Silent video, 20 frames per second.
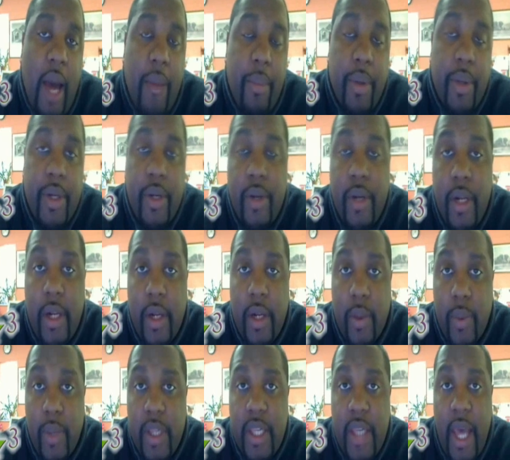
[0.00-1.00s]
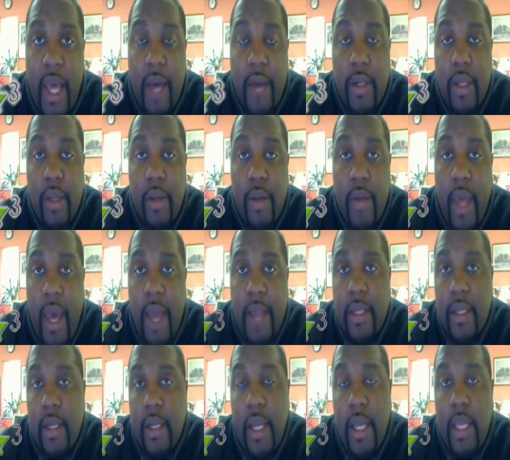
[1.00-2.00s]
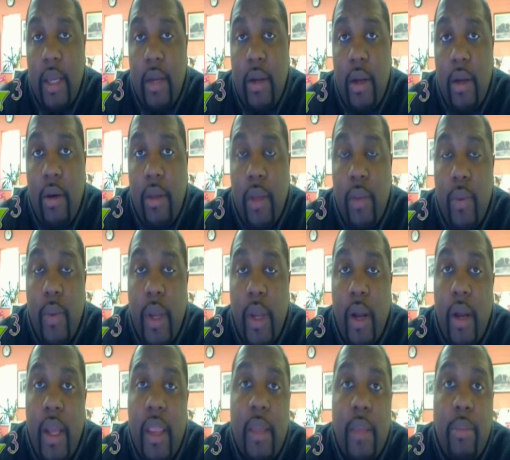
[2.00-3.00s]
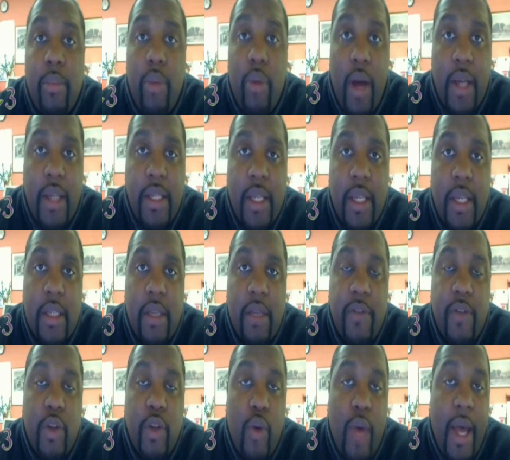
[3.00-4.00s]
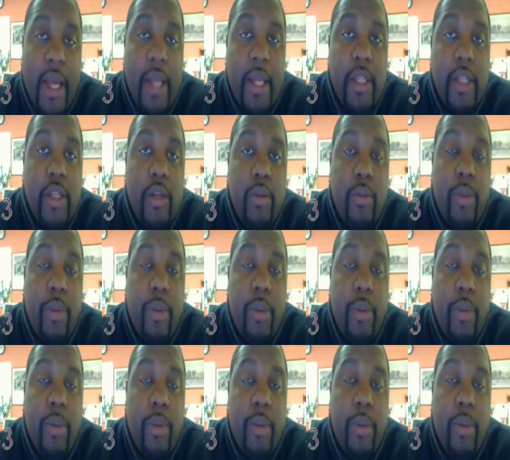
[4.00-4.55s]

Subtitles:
opportunity to reach out to you guys and let you know that we are in the process of trying to